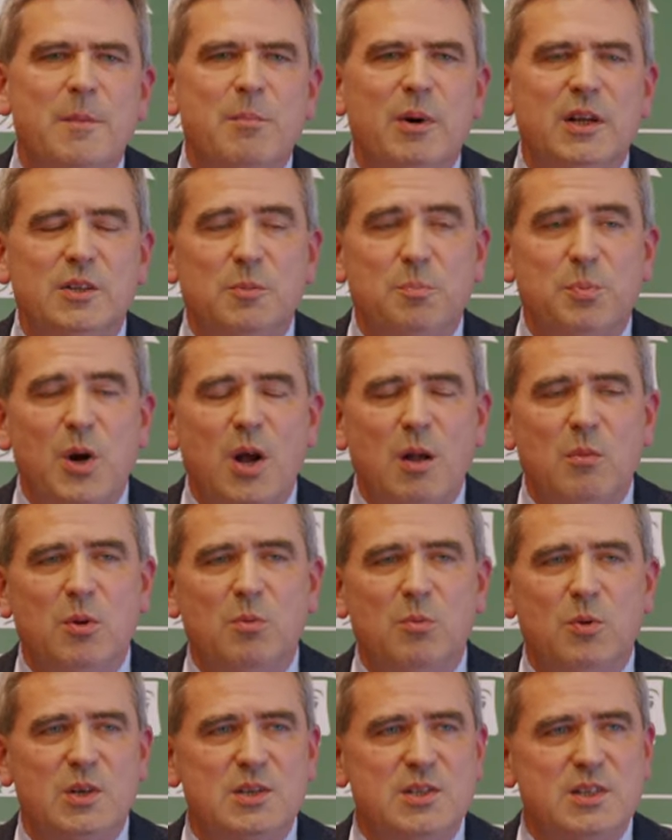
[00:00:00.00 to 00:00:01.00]
but the
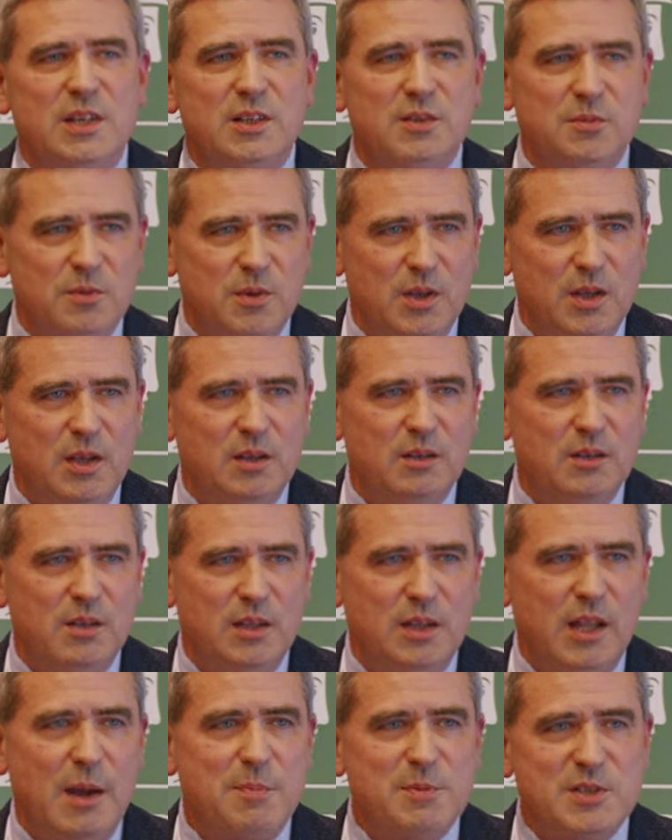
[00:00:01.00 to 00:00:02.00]
problem was that in
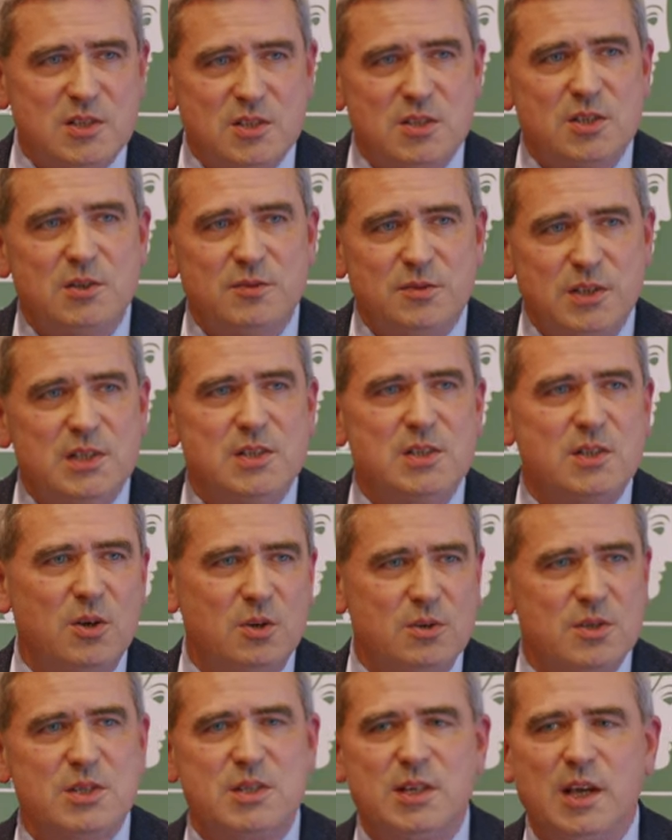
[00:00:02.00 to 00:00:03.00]
absence of this
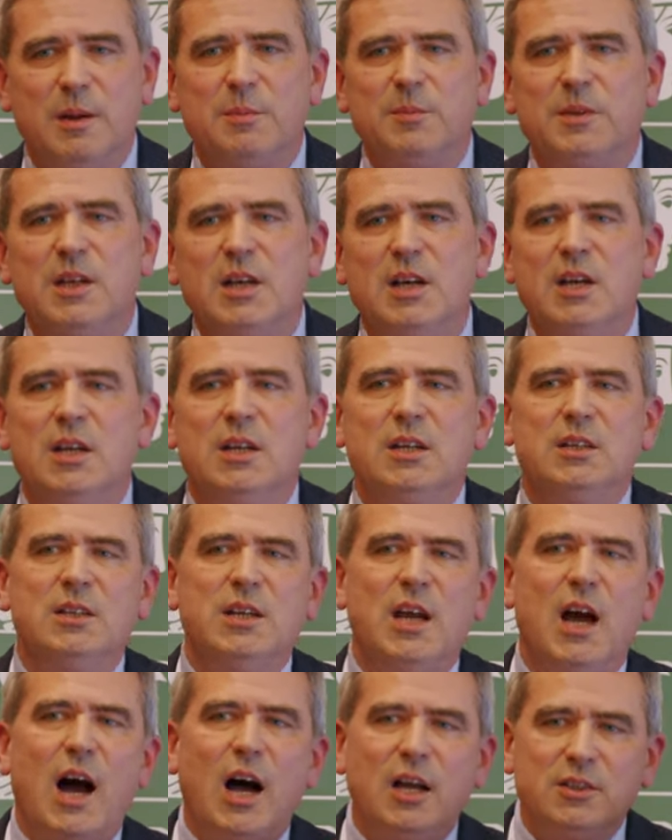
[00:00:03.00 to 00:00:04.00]
concept,
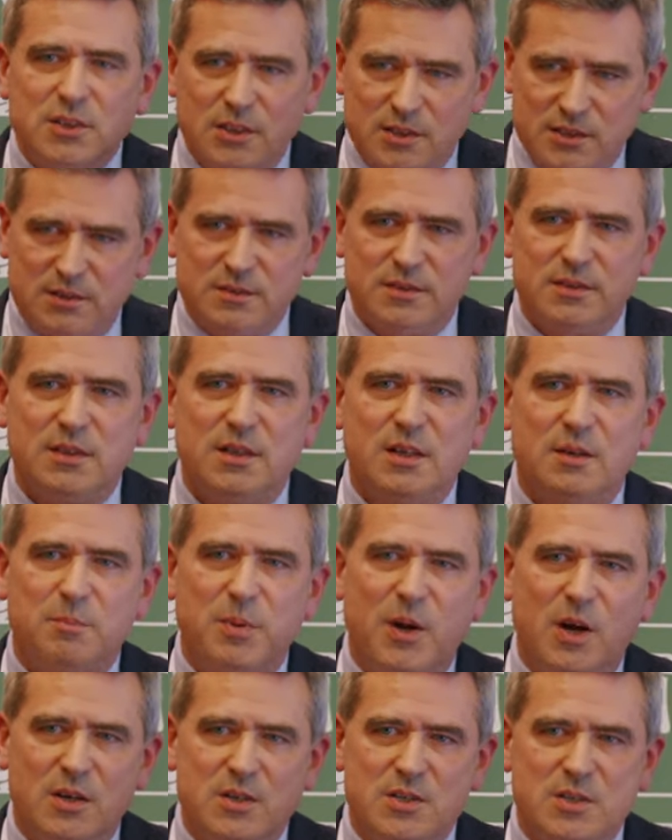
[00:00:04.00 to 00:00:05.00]
the other
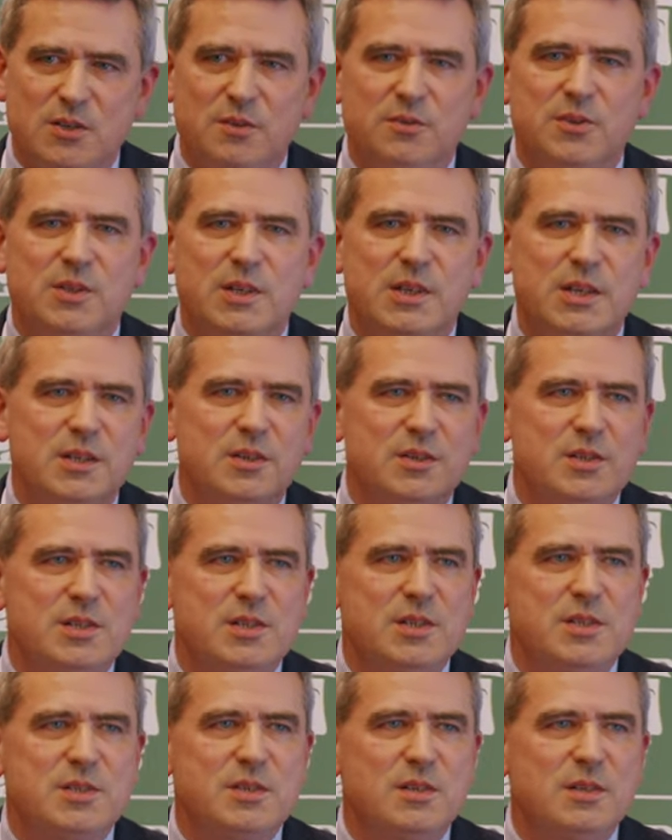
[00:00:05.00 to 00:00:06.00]
parts of the legal
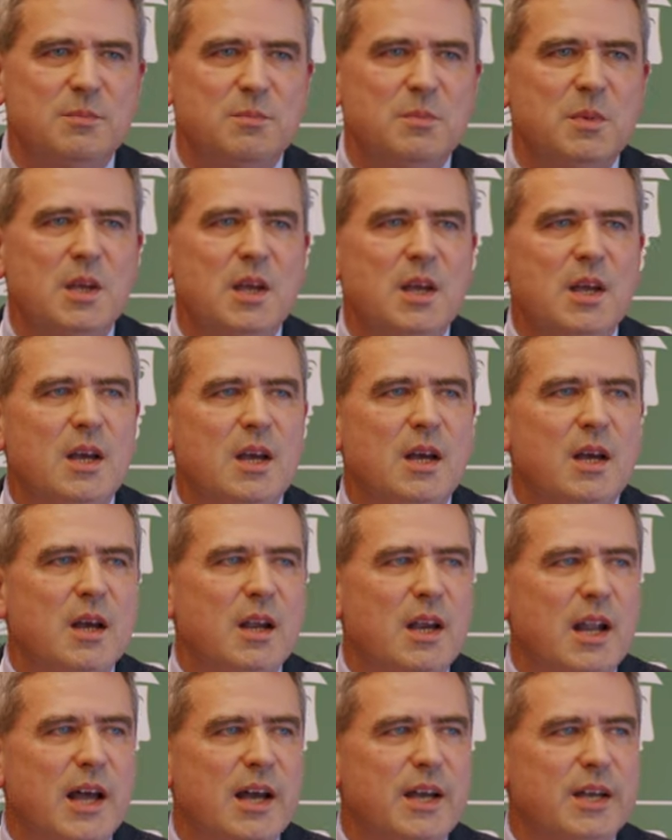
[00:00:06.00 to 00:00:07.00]
system,
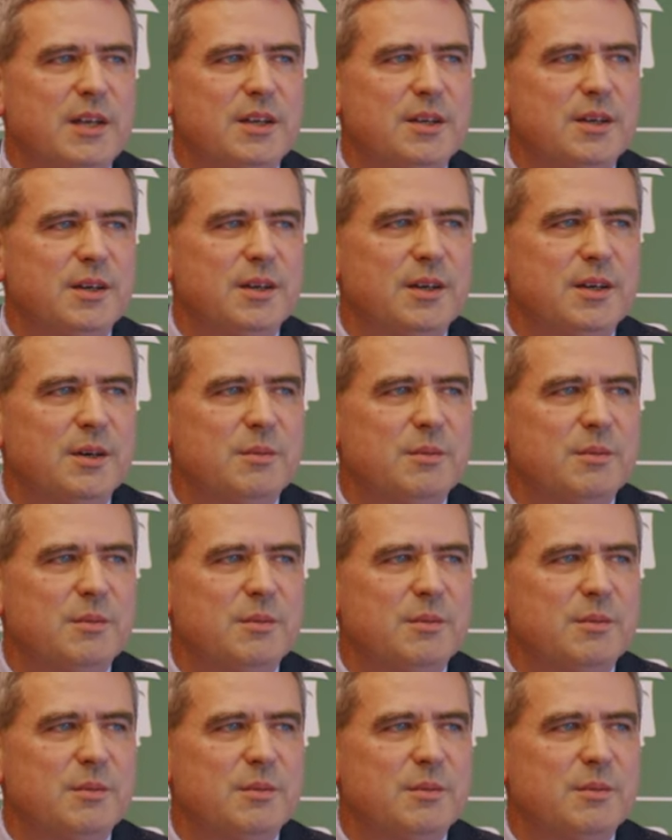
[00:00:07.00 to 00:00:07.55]
like